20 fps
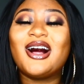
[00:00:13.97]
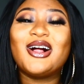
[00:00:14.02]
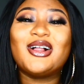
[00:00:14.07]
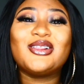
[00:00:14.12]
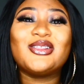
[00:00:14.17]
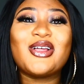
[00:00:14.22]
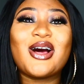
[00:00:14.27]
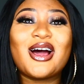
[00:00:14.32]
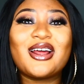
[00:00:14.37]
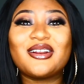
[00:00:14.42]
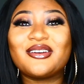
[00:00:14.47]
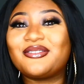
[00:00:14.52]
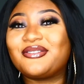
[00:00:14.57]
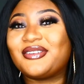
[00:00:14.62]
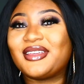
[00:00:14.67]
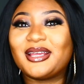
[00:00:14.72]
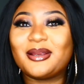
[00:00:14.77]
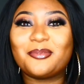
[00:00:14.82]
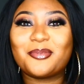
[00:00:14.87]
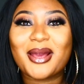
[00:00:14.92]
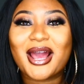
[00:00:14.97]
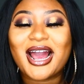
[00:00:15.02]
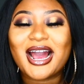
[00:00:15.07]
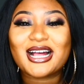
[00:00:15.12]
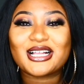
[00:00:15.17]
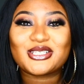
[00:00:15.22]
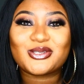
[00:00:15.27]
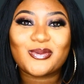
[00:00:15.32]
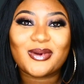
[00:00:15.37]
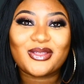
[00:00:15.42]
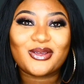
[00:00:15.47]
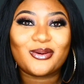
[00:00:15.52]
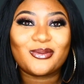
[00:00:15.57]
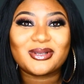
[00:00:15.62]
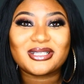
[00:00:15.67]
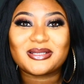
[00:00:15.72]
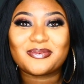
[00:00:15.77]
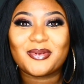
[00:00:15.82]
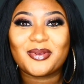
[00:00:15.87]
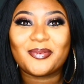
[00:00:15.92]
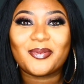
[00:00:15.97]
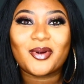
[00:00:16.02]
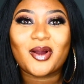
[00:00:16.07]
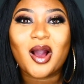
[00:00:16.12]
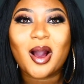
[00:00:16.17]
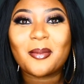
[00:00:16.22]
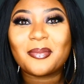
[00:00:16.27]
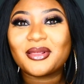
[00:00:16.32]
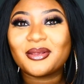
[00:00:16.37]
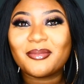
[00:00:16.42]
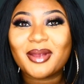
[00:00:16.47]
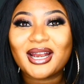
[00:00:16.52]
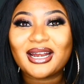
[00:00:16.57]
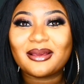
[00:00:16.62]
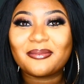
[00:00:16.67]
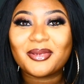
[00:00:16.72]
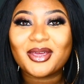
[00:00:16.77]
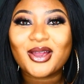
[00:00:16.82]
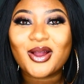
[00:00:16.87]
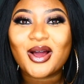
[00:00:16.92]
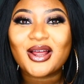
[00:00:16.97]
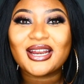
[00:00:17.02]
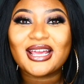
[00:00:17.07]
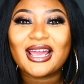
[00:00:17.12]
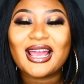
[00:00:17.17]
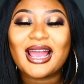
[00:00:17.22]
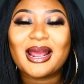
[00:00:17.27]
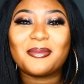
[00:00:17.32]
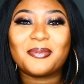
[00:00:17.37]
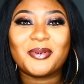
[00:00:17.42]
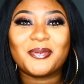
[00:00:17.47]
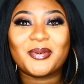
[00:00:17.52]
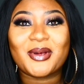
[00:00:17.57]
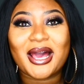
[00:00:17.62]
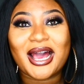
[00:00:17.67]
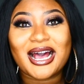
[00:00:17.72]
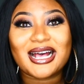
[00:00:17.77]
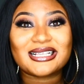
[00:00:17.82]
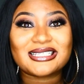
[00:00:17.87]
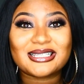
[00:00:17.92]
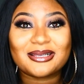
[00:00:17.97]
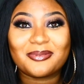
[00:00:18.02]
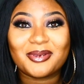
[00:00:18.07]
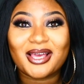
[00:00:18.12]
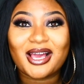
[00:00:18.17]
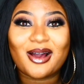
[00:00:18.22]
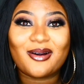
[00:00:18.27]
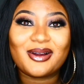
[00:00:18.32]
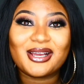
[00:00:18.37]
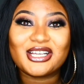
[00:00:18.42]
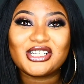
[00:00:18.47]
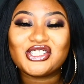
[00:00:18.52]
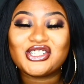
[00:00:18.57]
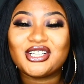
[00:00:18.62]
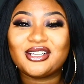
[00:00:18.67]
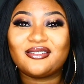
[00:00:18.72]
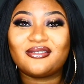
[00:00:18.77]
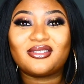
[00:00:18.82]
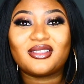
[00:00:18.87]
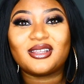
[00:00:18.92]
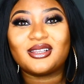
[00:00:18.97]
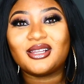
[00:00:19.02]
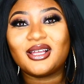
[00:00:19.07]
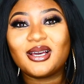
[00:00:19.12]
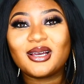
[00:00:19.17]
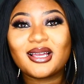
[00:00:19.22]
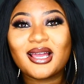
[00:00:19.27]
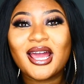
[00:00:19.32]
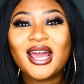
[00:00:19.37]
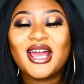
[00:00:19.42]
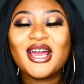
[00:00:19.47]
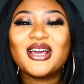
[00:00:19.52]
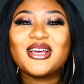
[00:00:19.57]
a lot of feedbacks, whether it was people complimenting me on it and people asking me how I achieved the look.